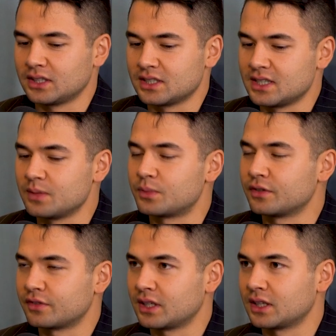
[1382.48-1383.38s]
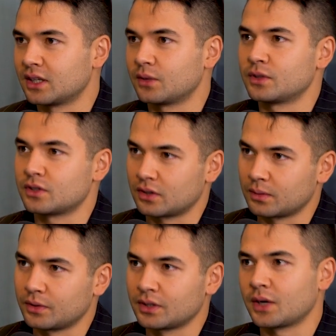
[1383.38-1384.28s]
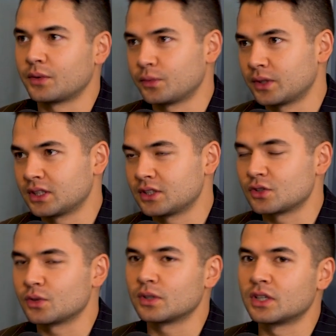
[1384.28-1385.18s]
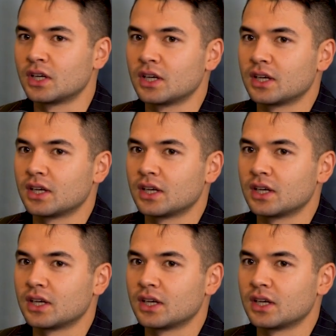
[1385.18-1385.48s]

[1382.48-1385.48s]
this debriefing and then we talk about how it went and so on.